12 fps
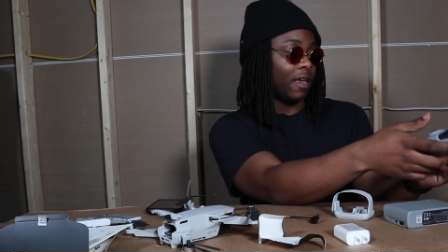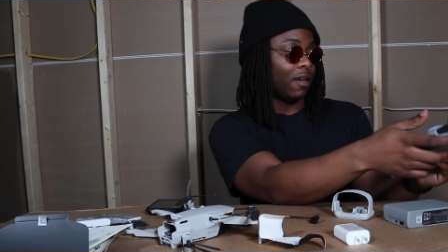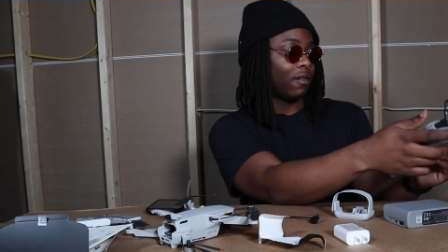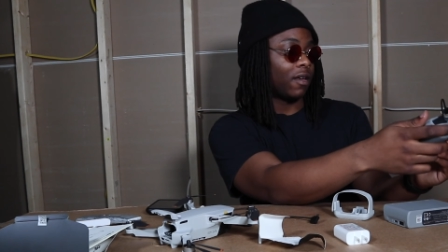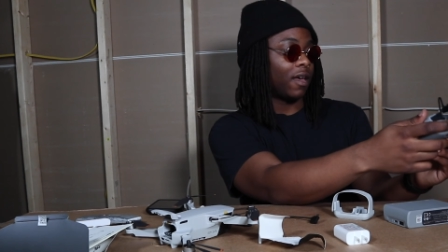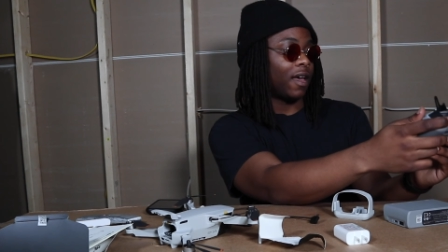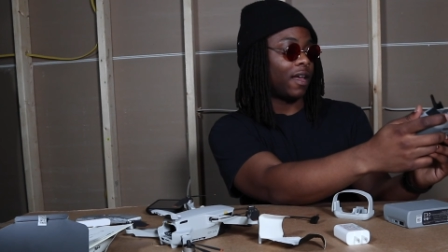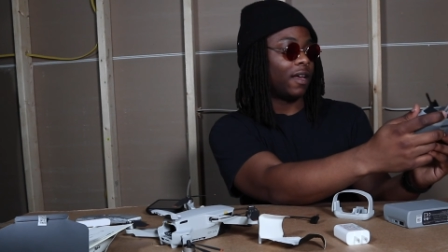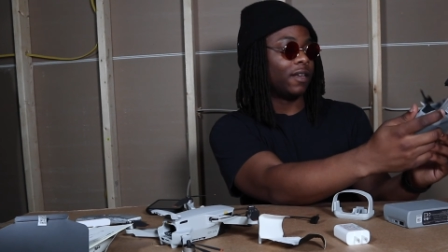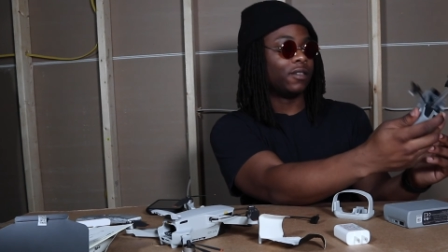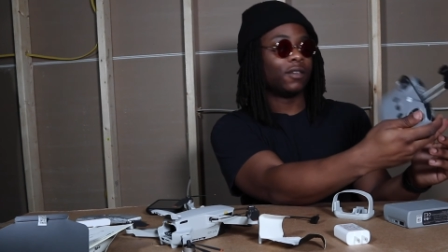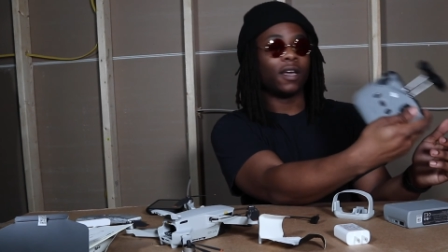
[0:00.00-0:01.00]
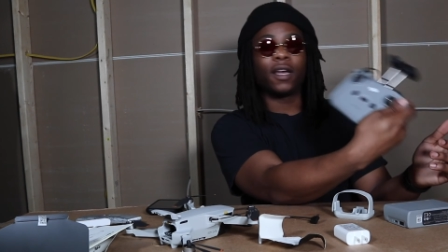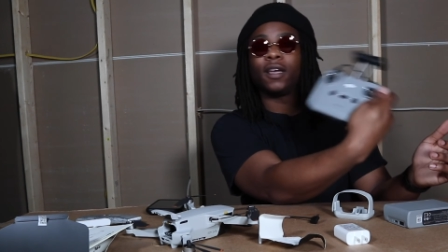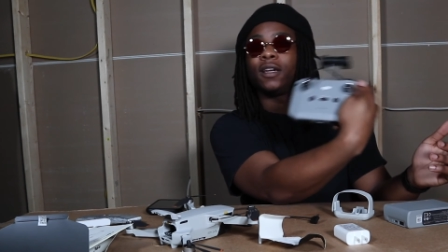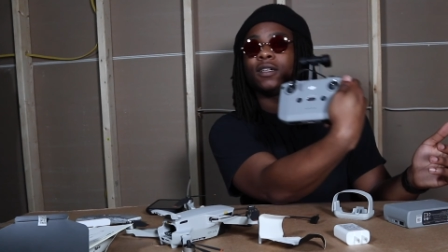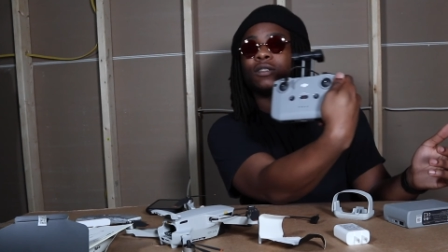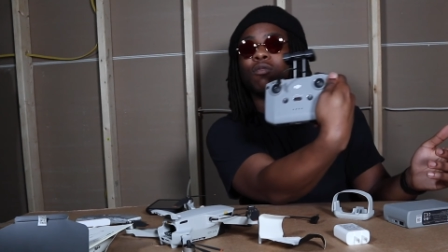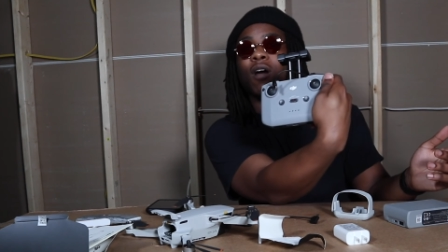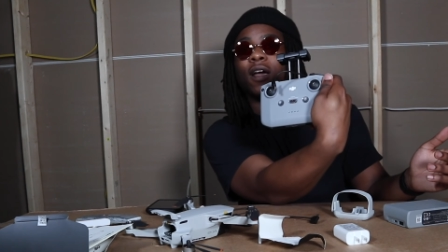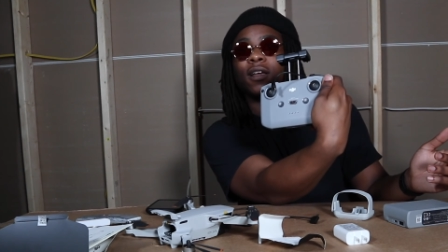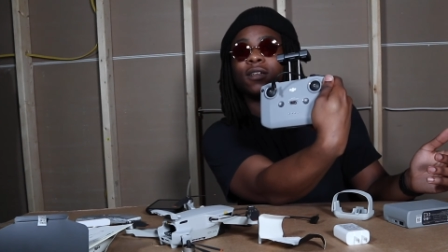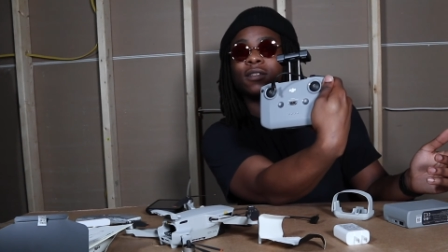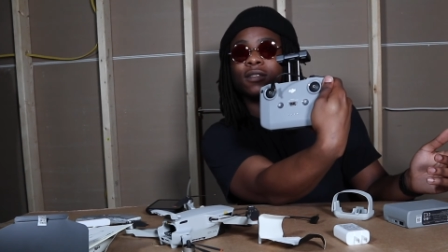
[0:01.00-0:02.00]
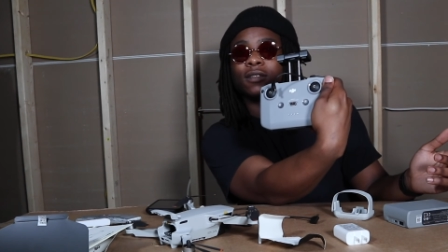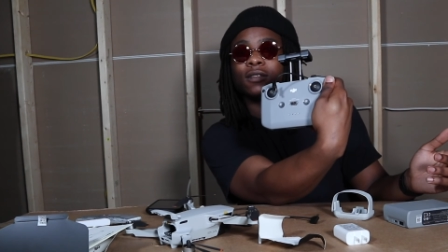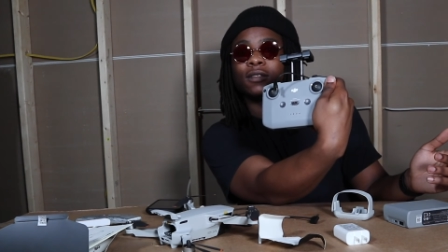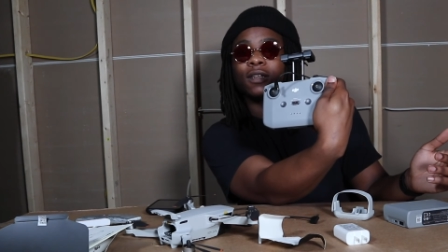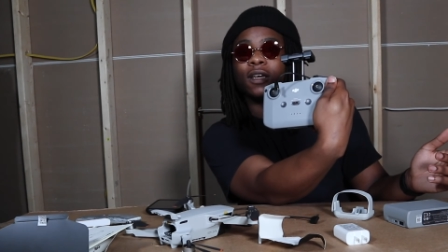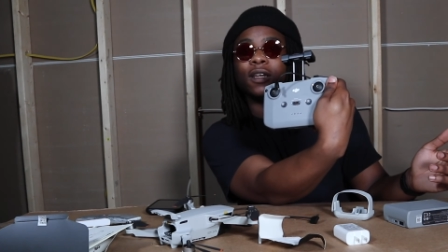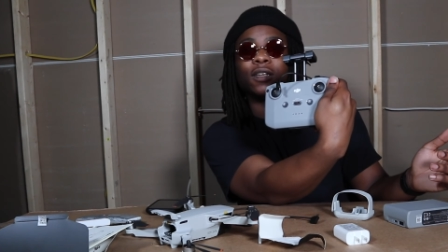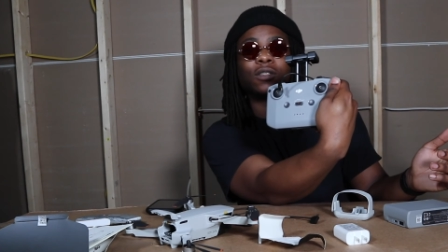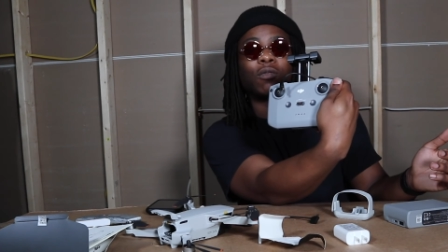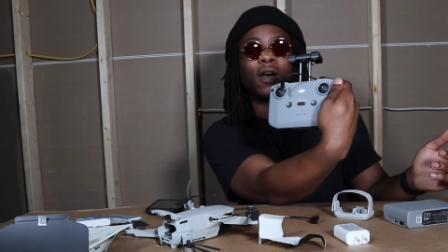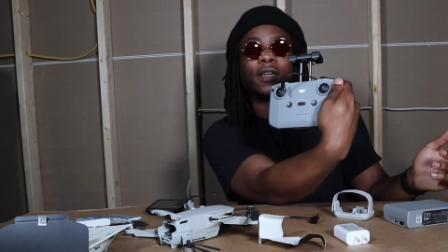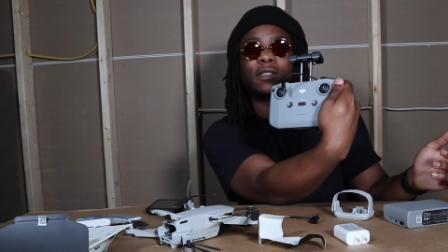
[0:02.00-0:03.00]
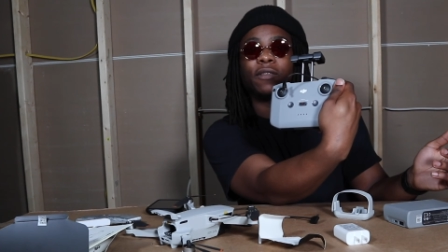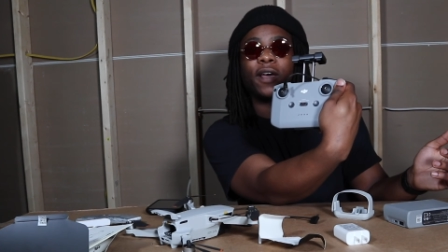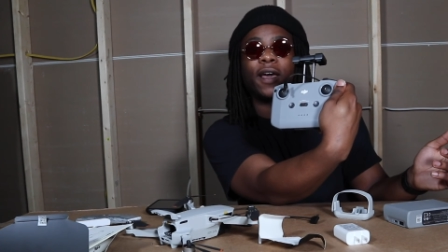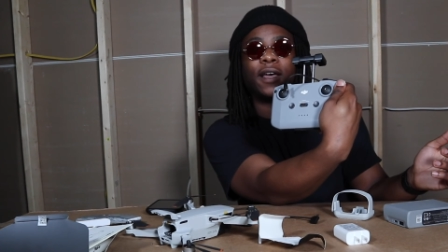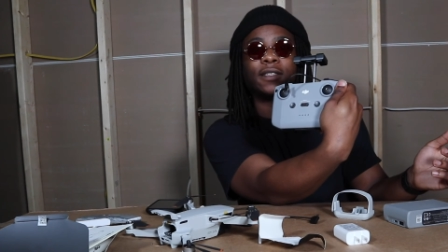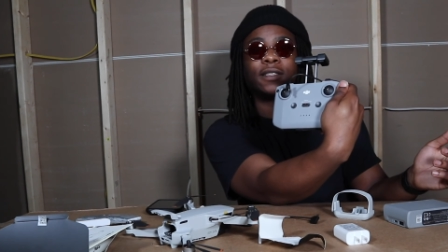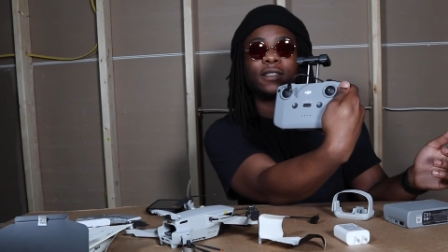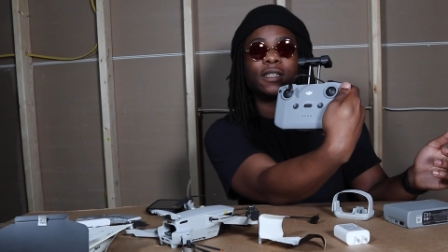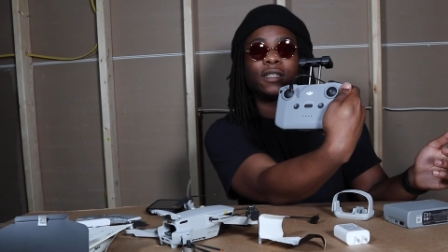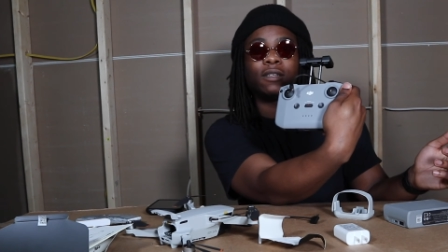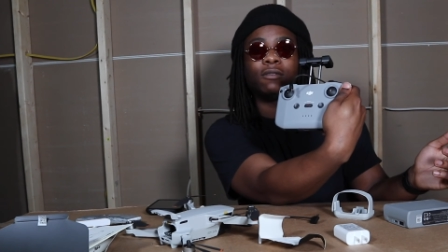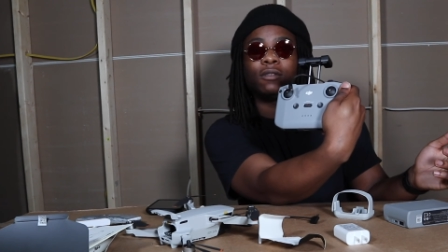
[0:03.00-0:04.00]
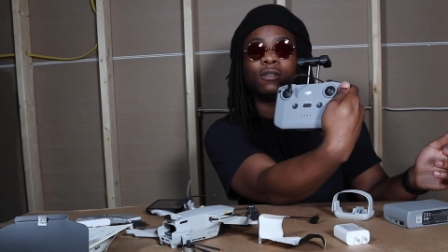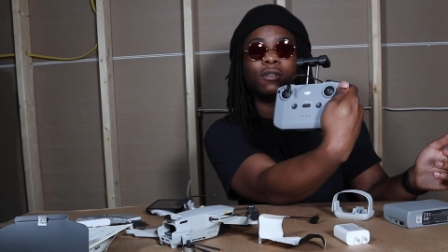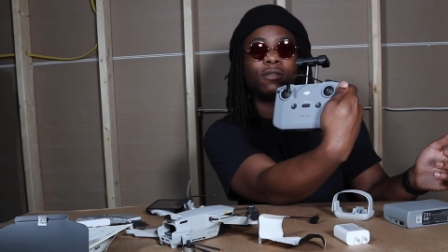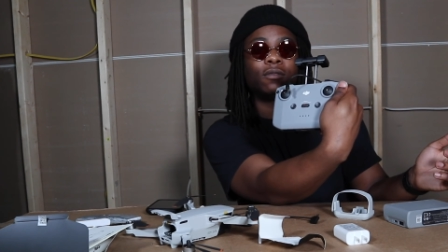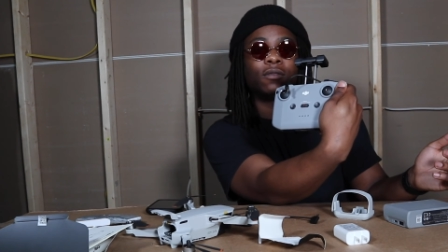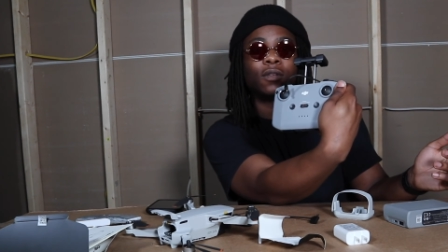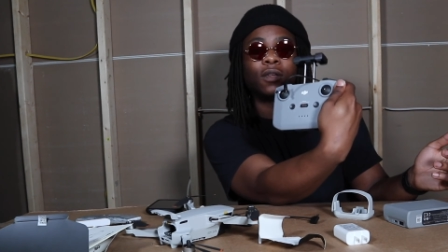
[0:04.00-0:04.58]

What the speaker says: Okay, I hit it twice. Hit it twice fast. It said doo-doo-doo.